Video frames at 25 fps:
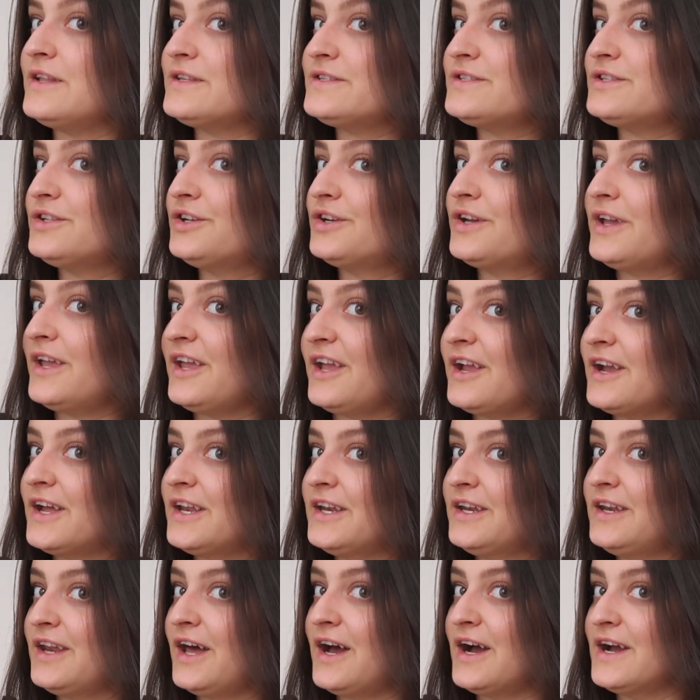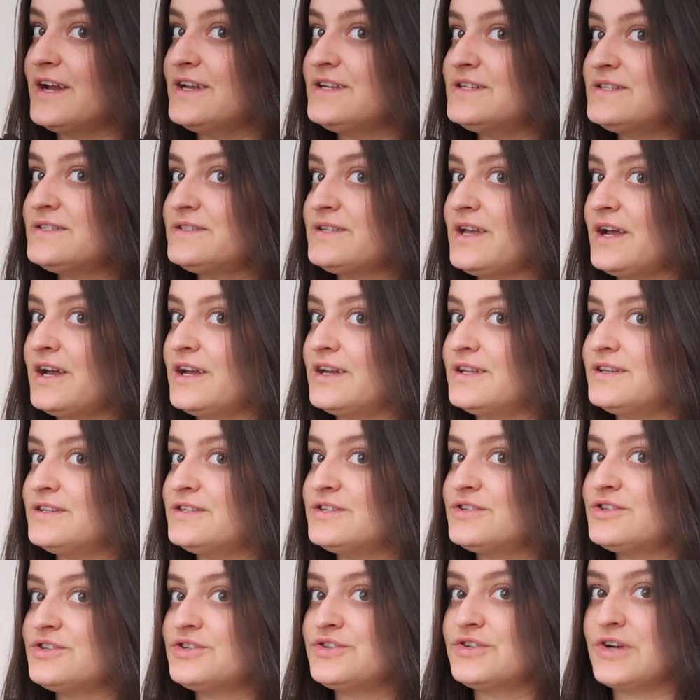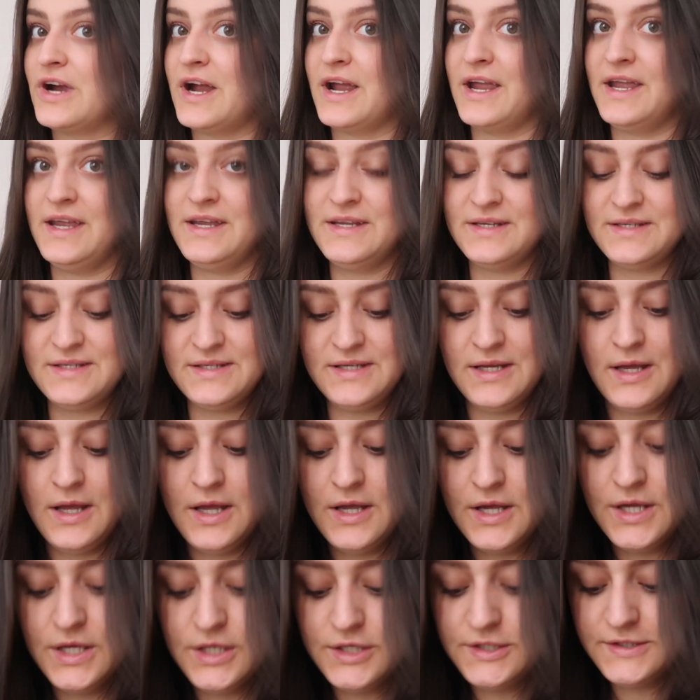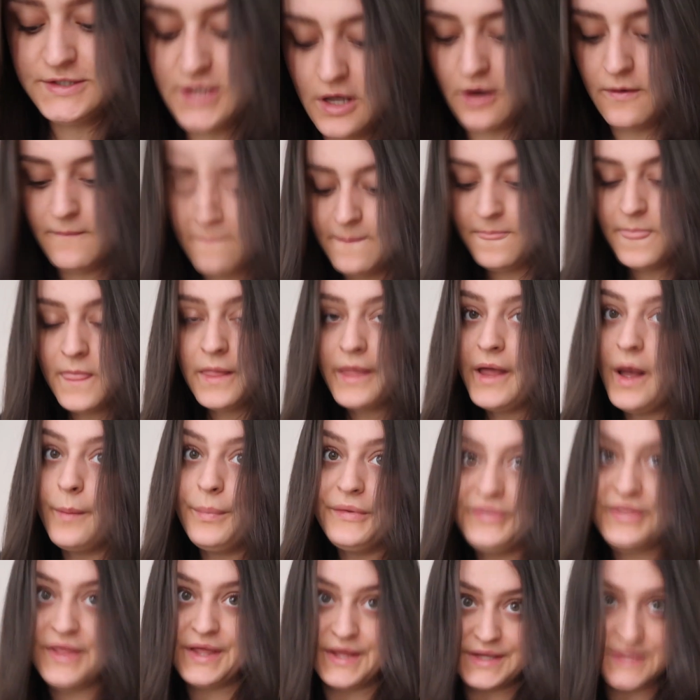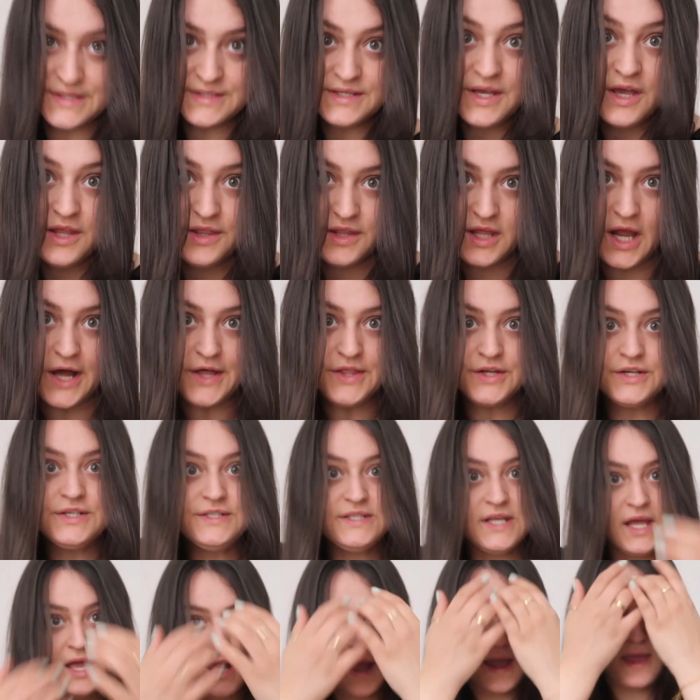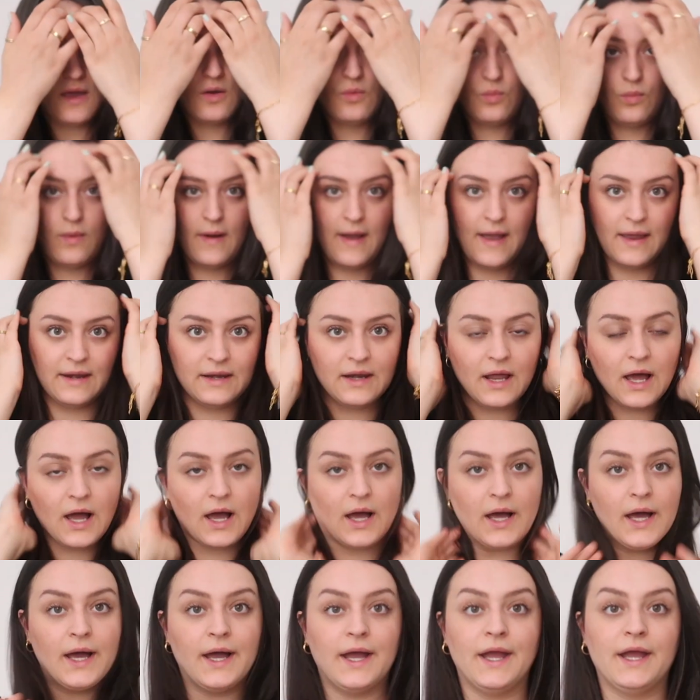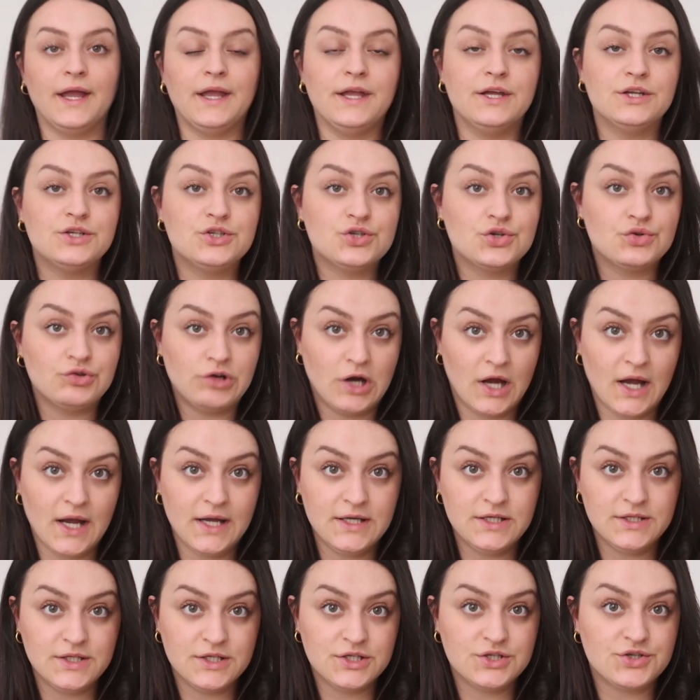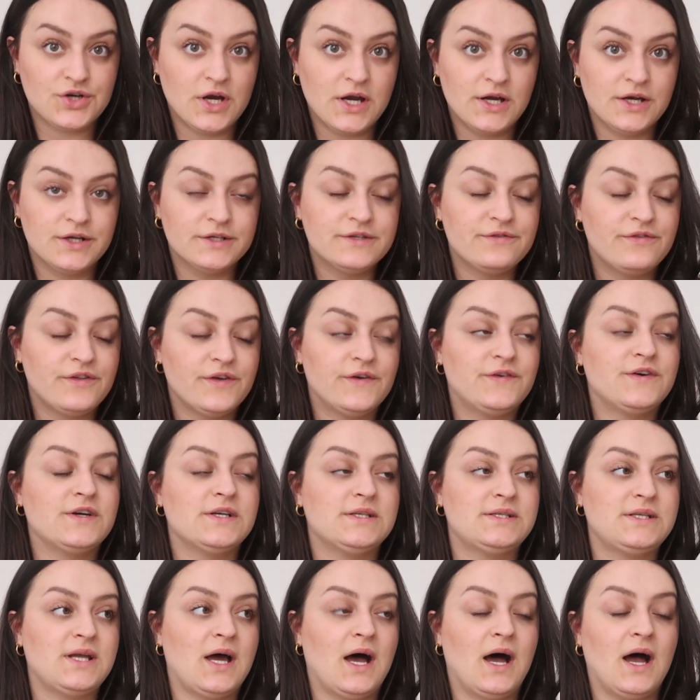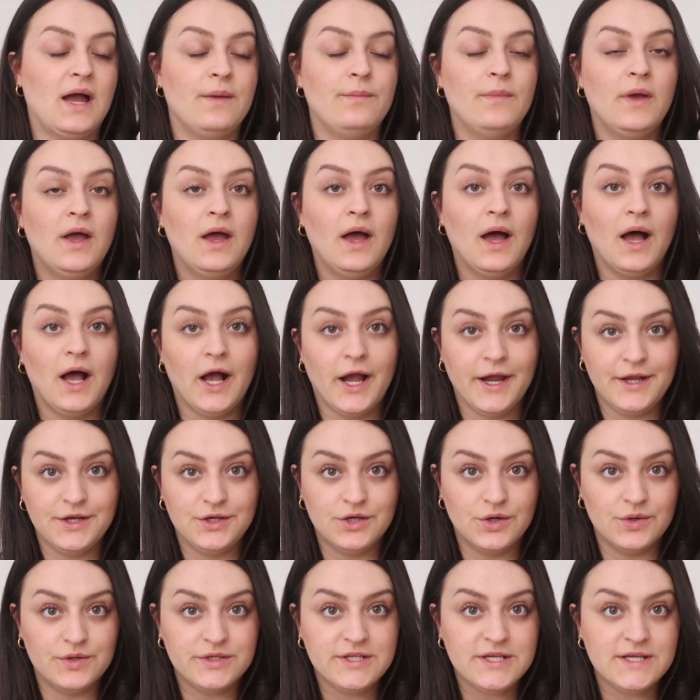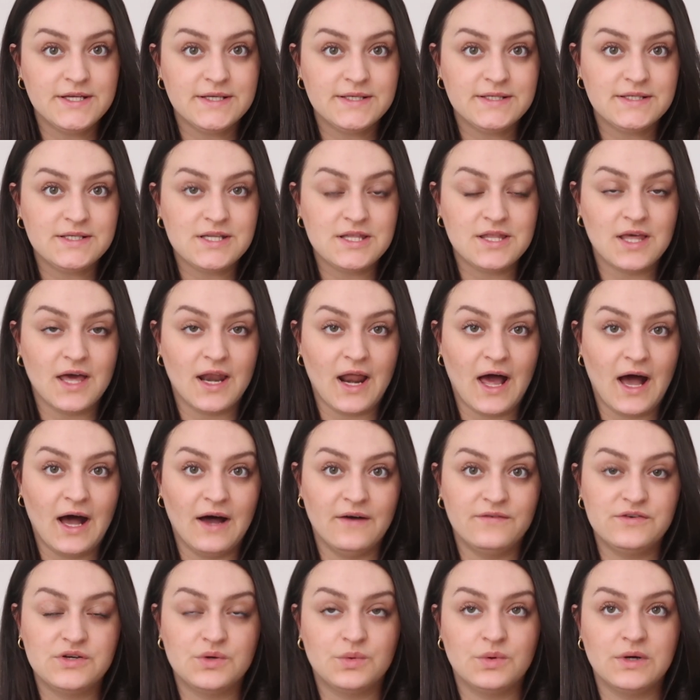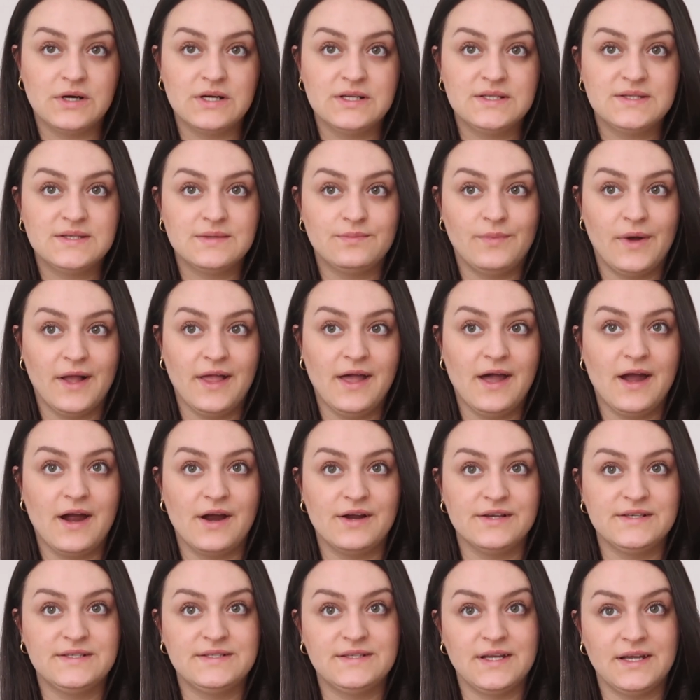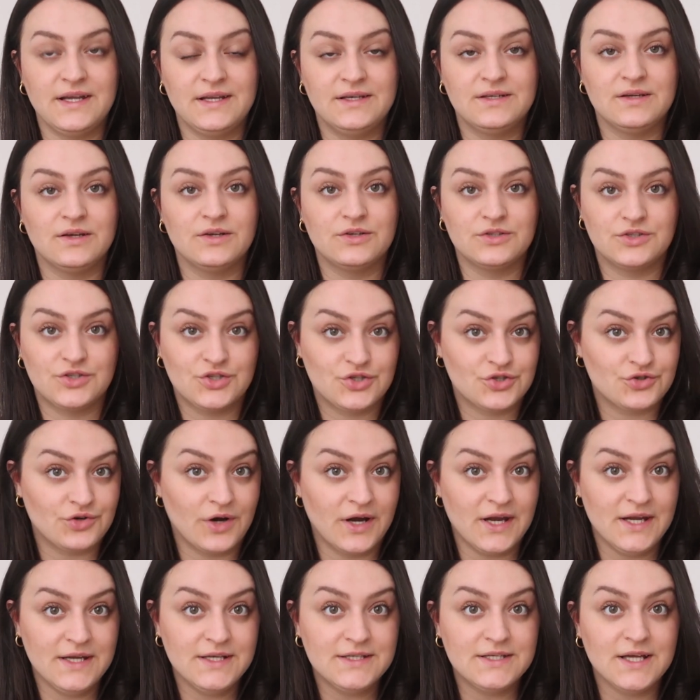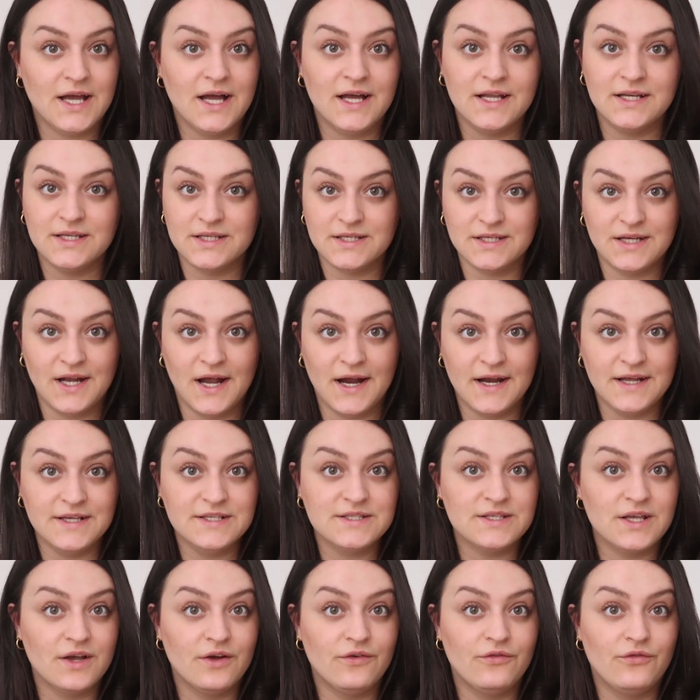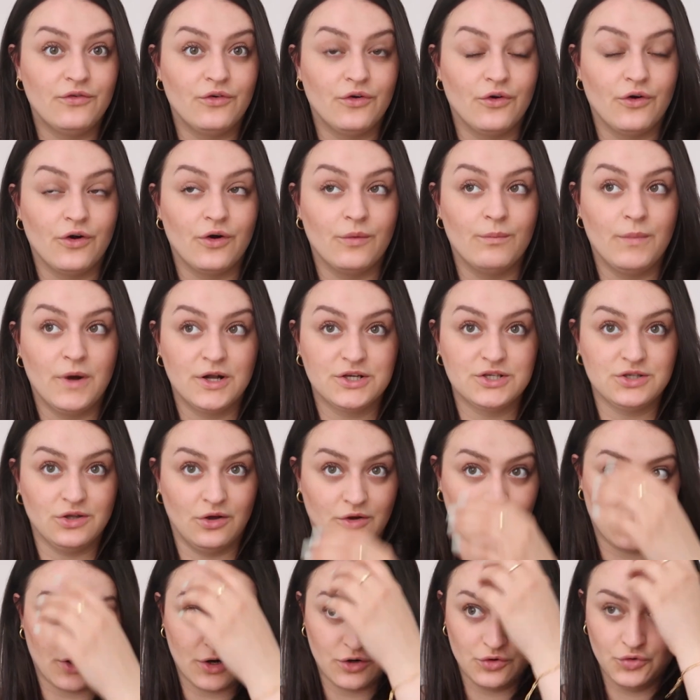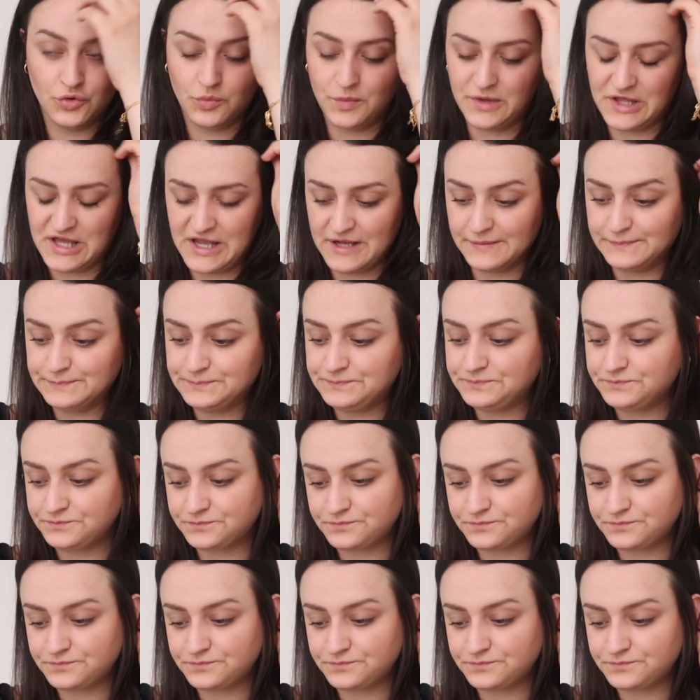it's looking nice and straight. So a couple things. The other day when I tried the straighteners for the first time, I noticed that afterwards my hair stayed straight and nice for much longer. Normally